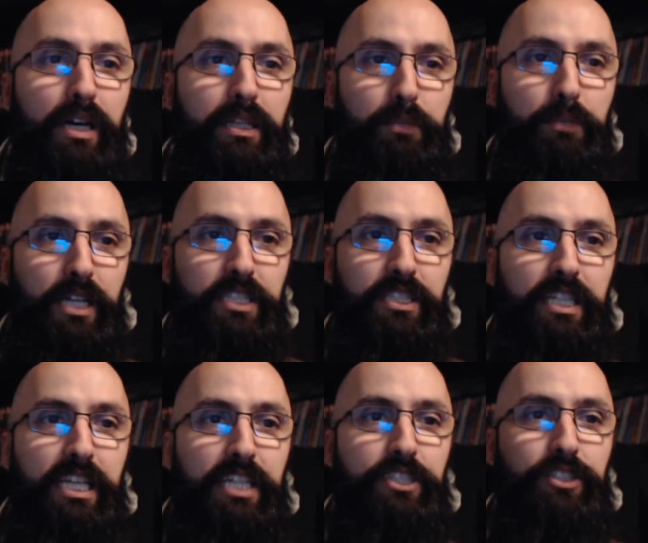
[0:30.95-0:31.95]
the production of
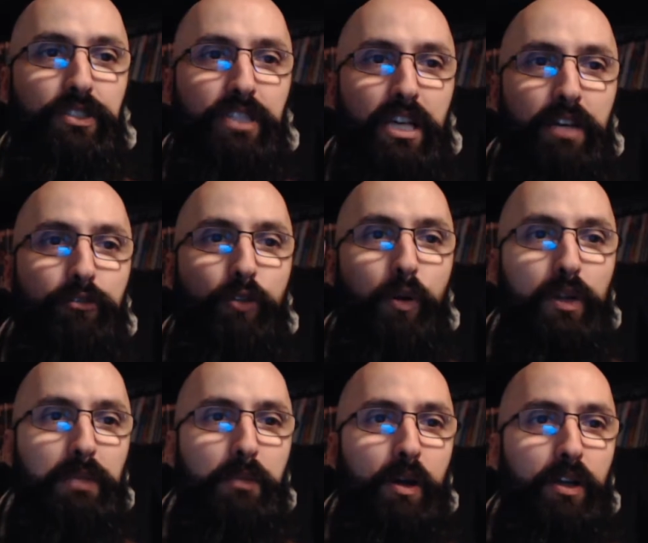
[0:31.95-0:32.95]
the issues, 4
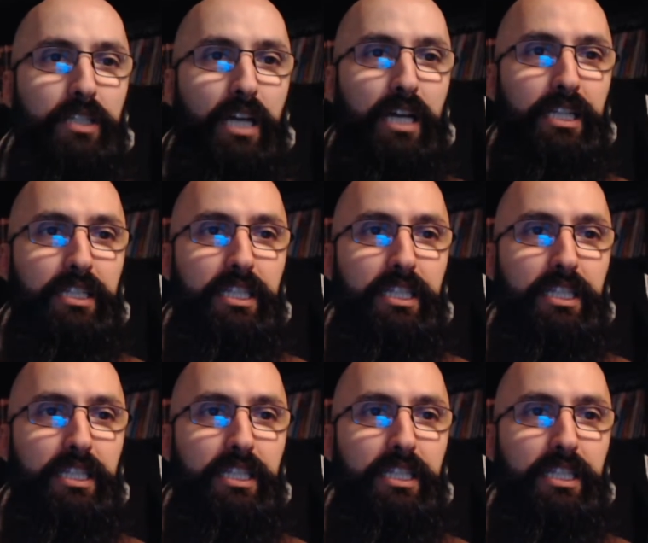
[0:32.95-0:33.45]
of them are done.